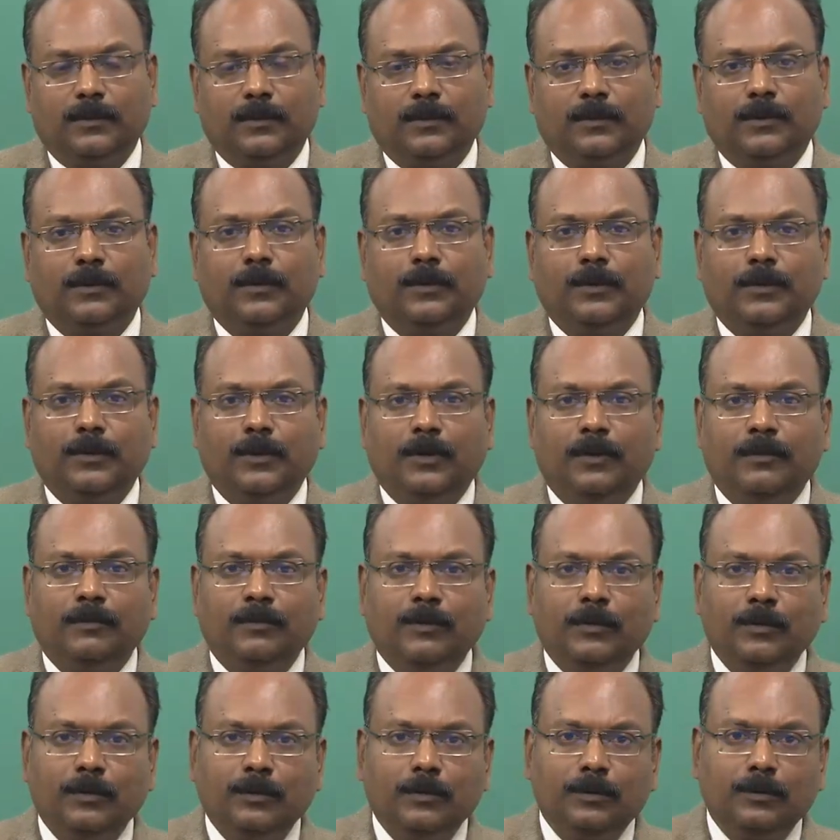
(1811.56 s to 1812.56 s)
so you
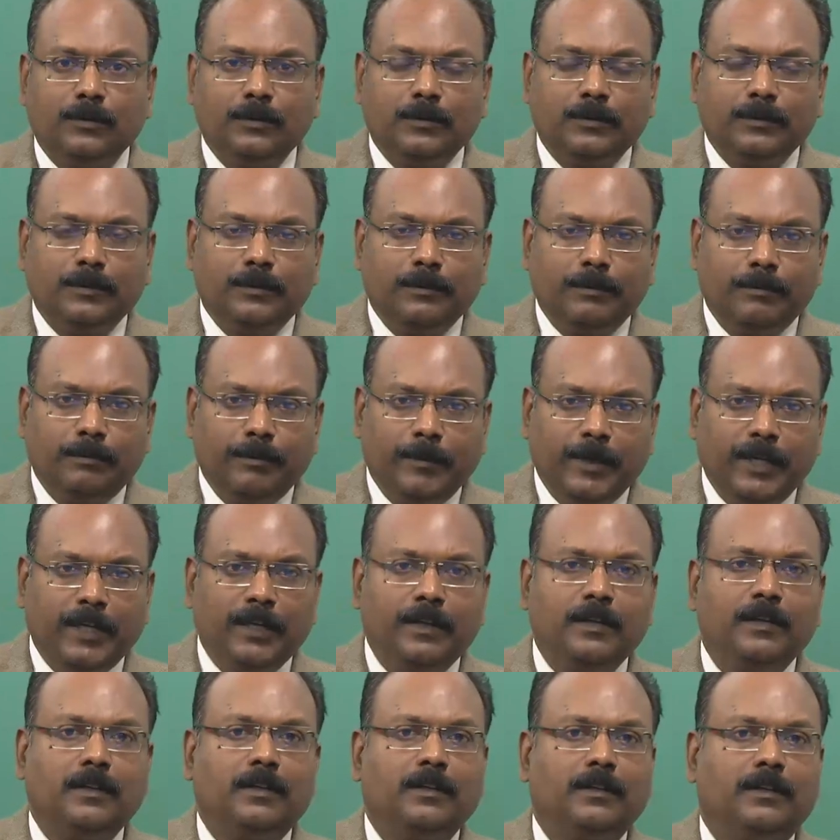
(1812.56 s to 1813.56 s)
have to
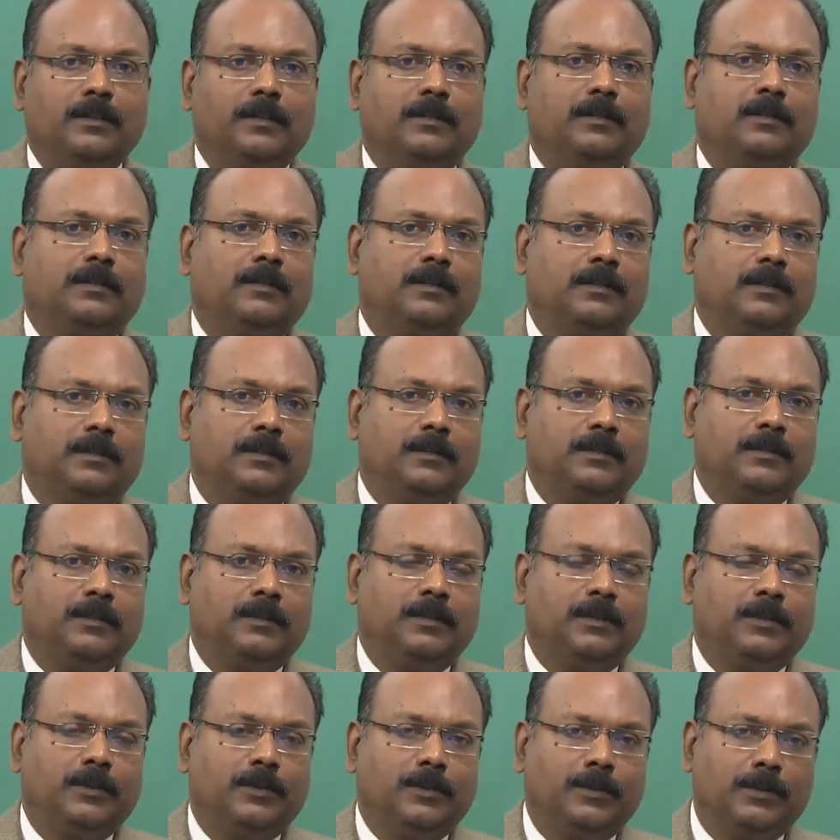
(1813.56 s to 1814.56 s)
make
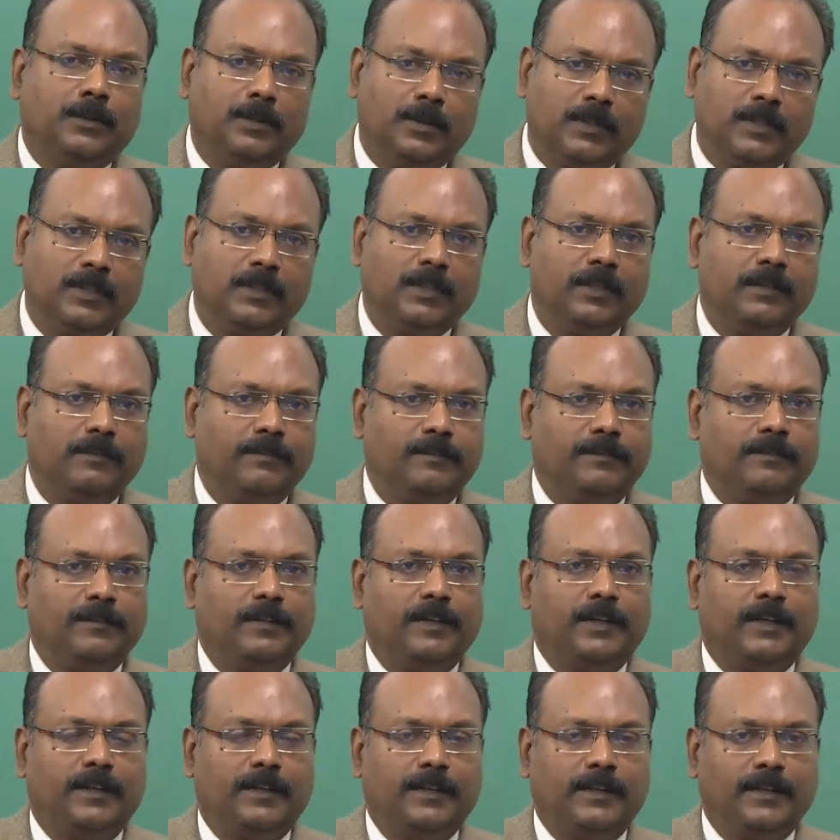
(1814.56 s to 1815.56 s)
yourself
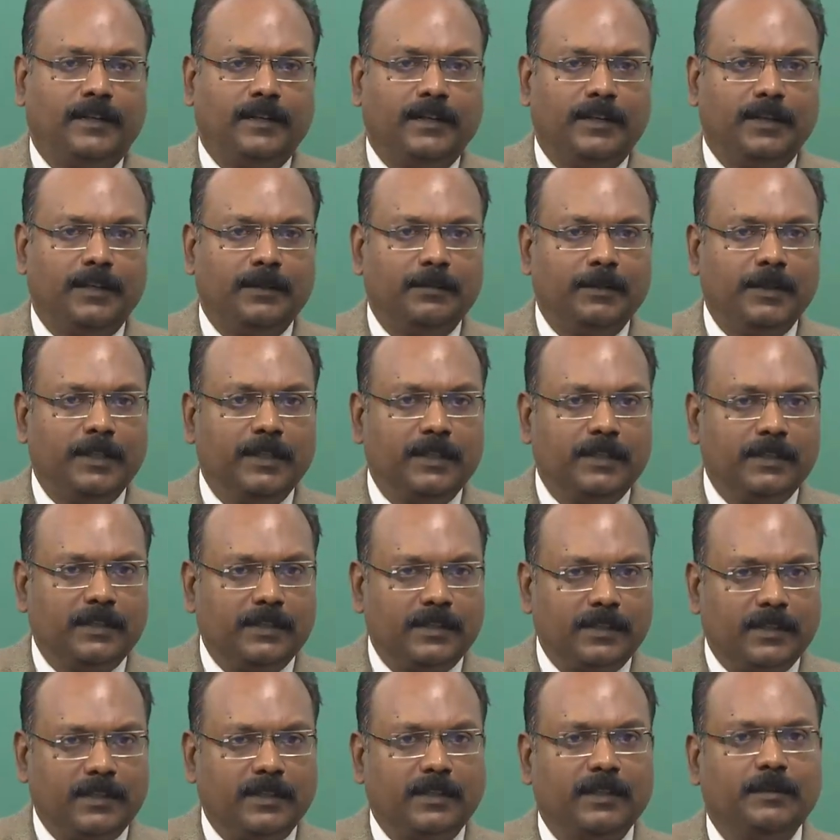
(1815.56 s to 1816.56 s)
attractable in
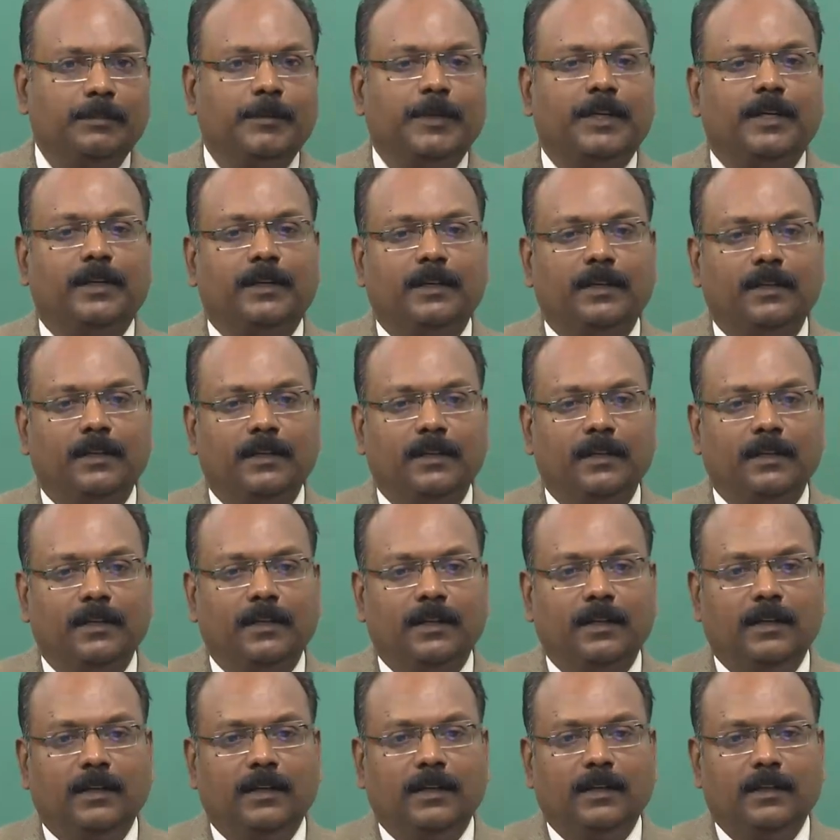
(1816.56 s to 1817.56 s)
such a manner
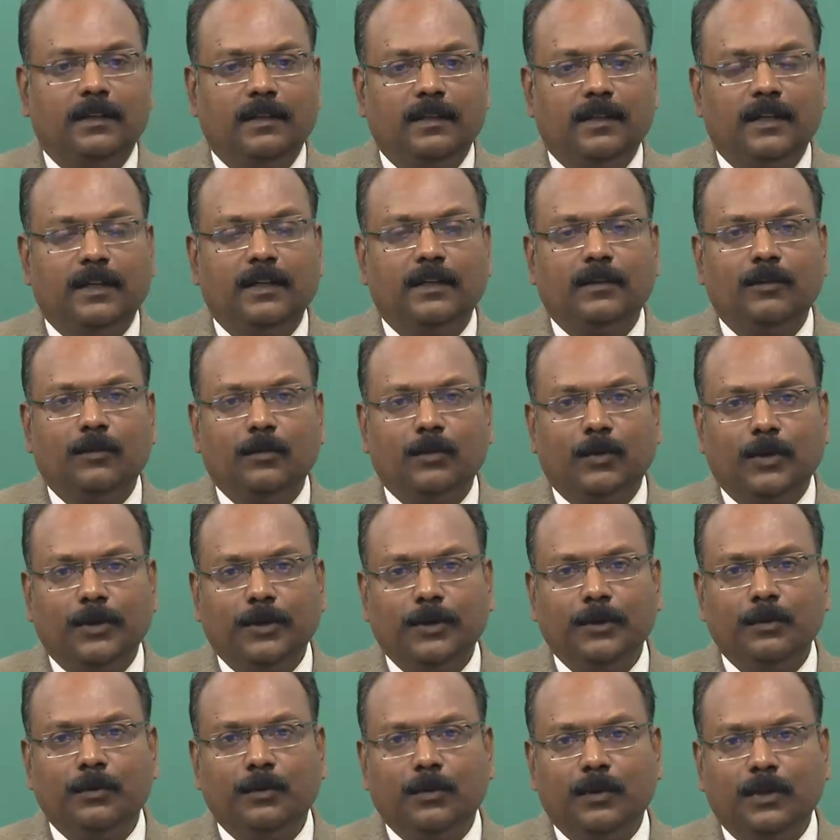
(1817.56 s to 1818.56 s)
that
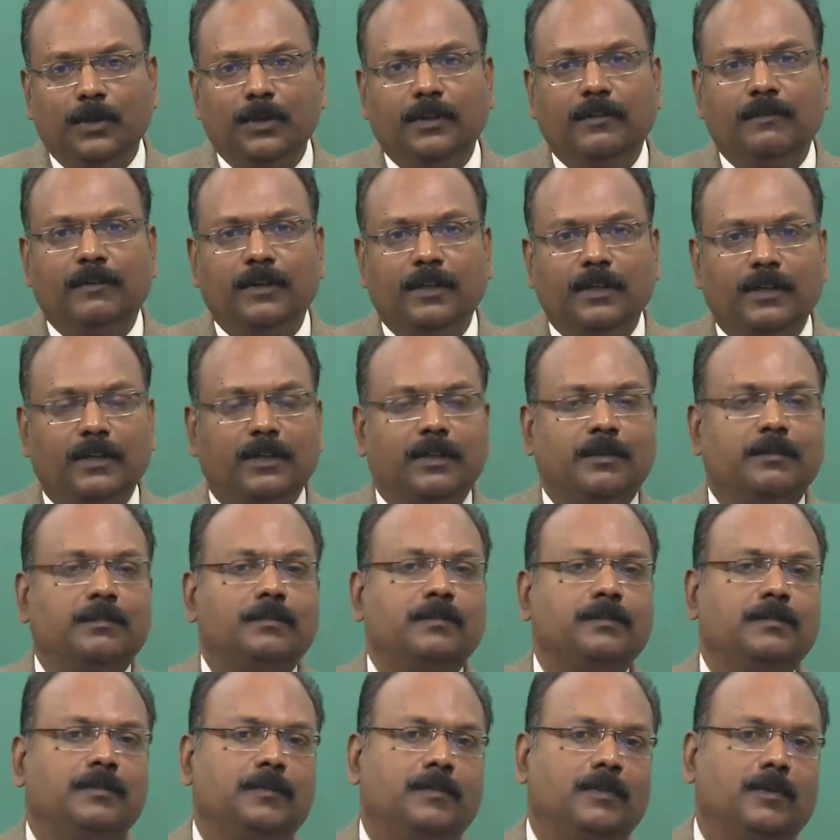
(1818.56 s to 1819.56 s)
what you want will
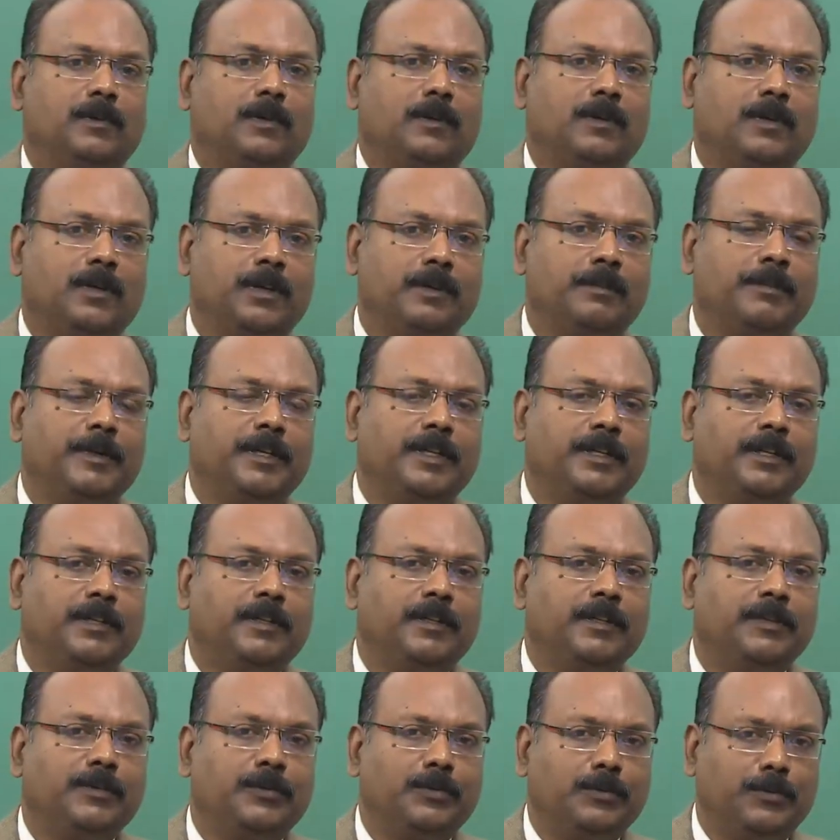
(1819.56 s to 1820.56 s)
come
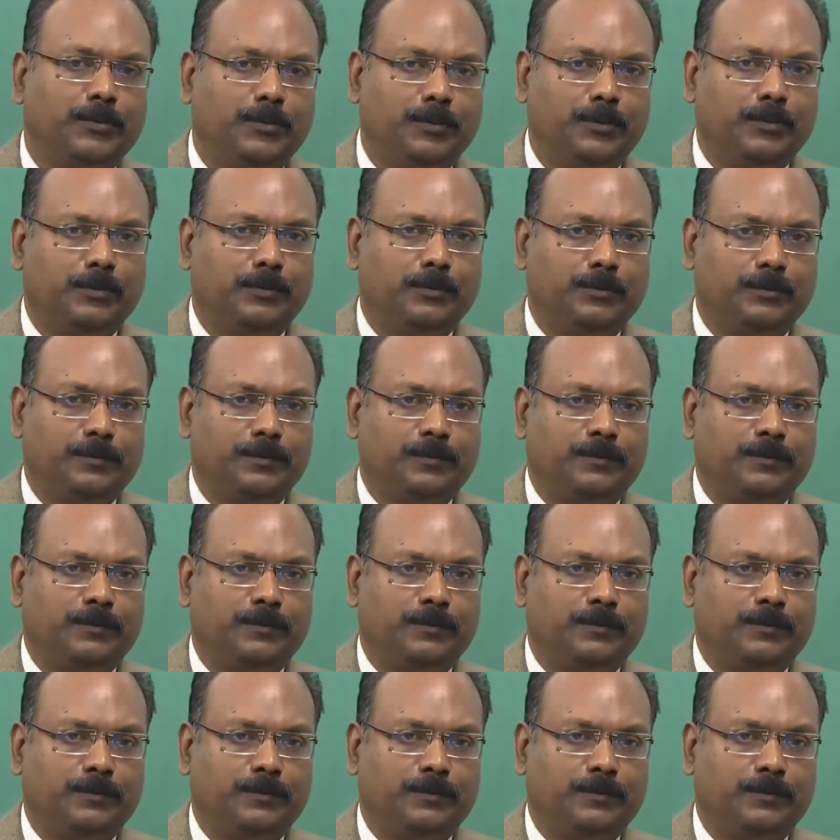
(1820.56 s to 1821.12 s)
automatically to you.